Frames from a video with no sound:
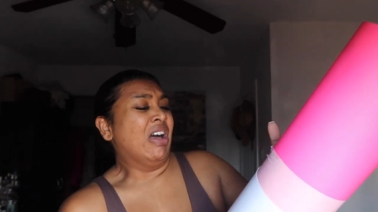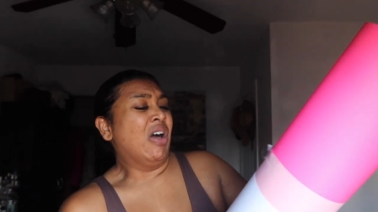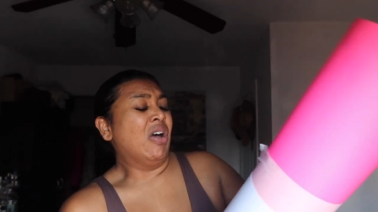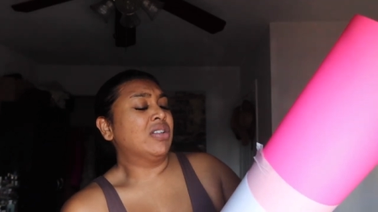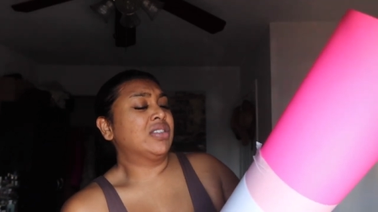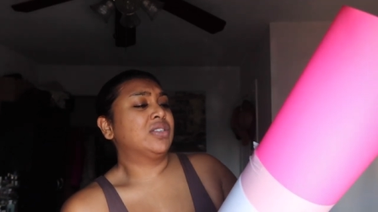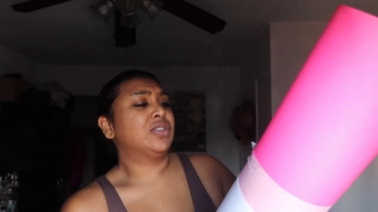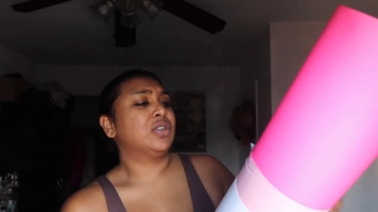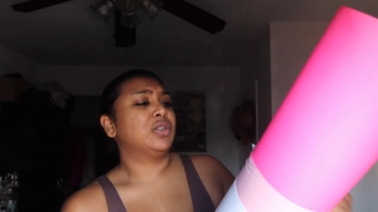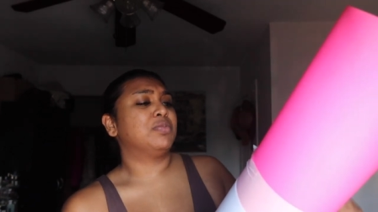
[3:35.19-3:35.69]

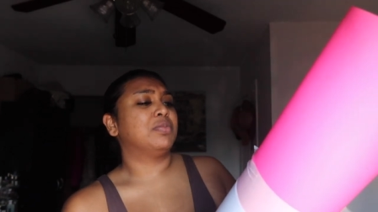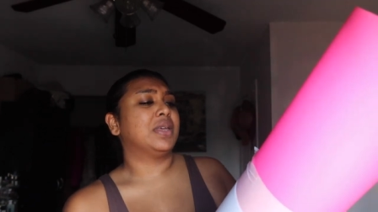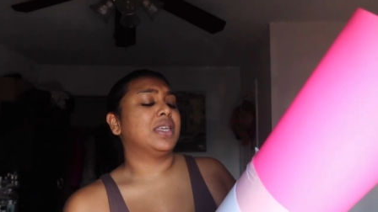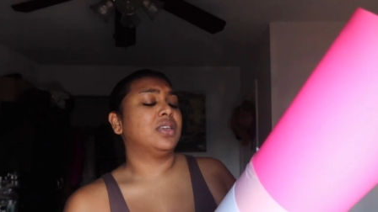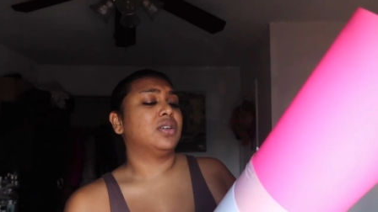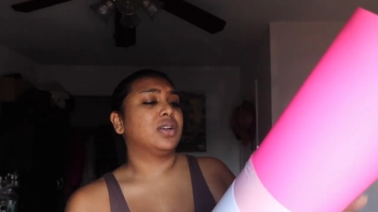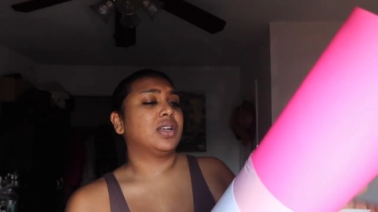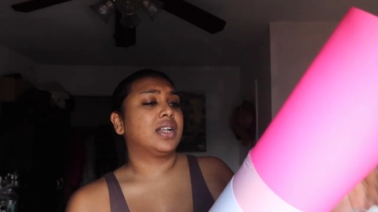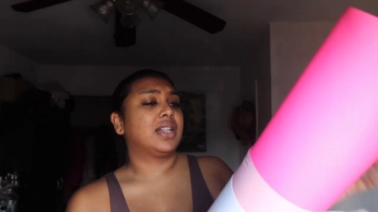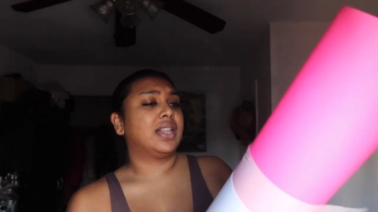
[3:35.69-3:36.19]
Also, my
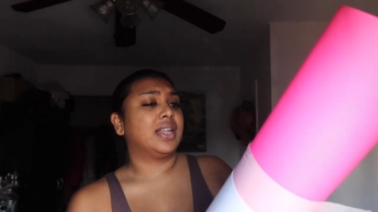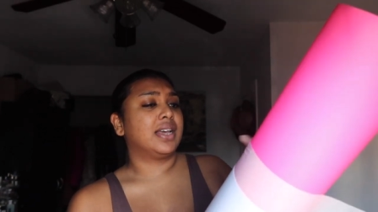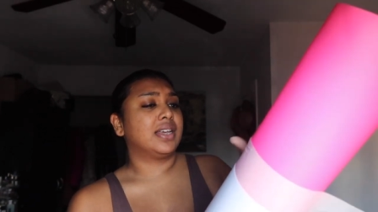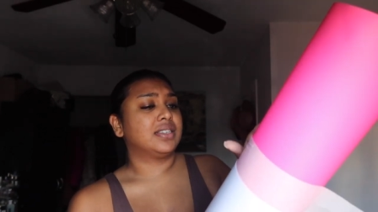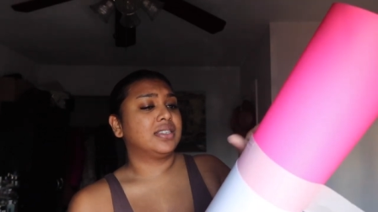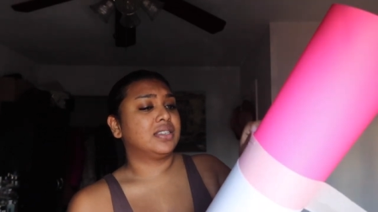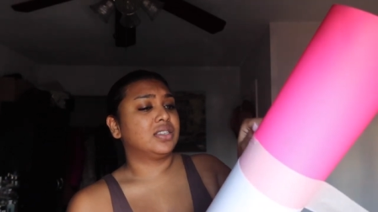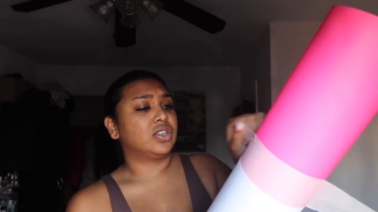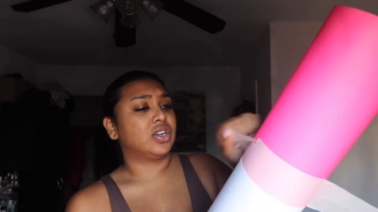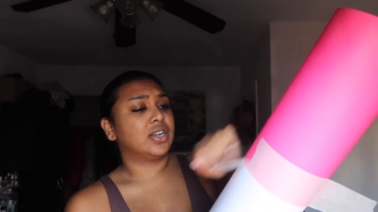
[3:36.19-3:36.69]
yoga
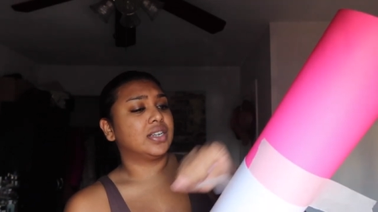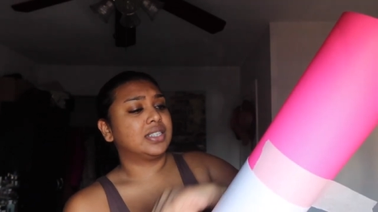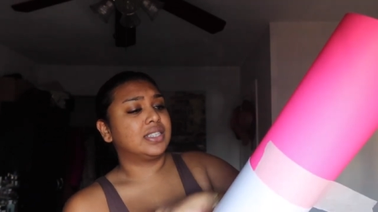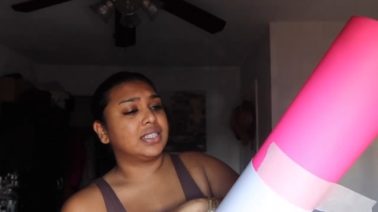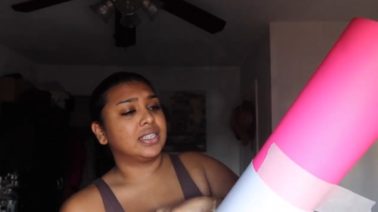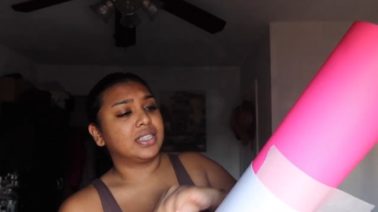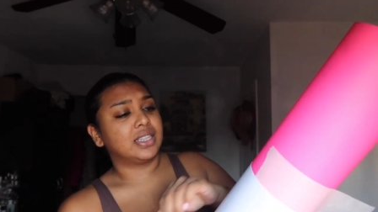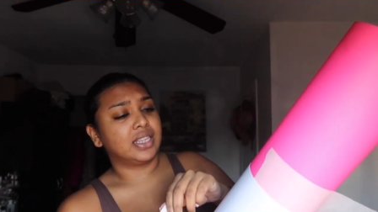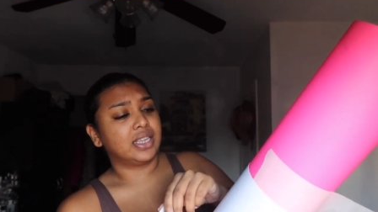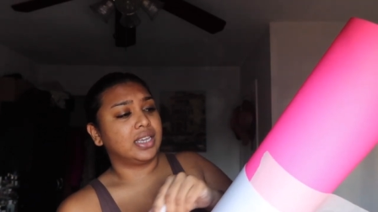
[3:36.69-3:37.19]
class starts
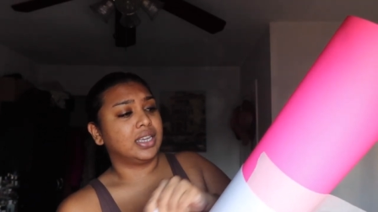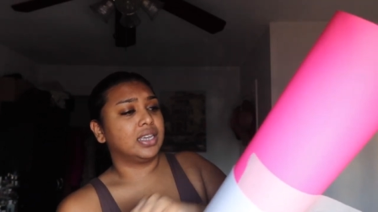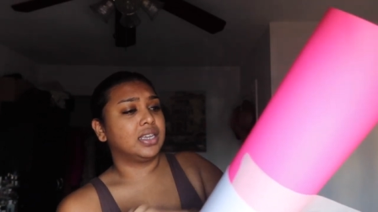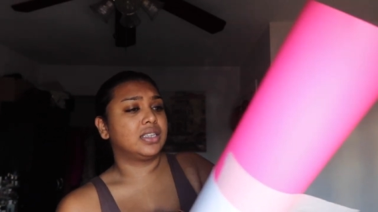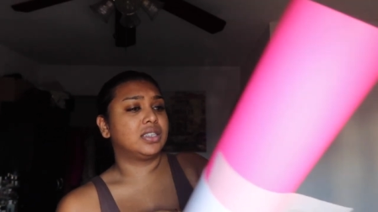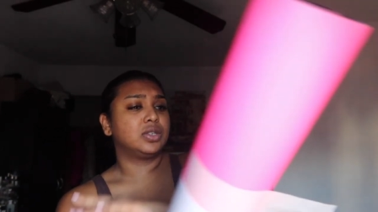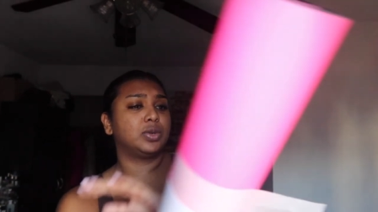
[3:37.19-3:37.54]
in like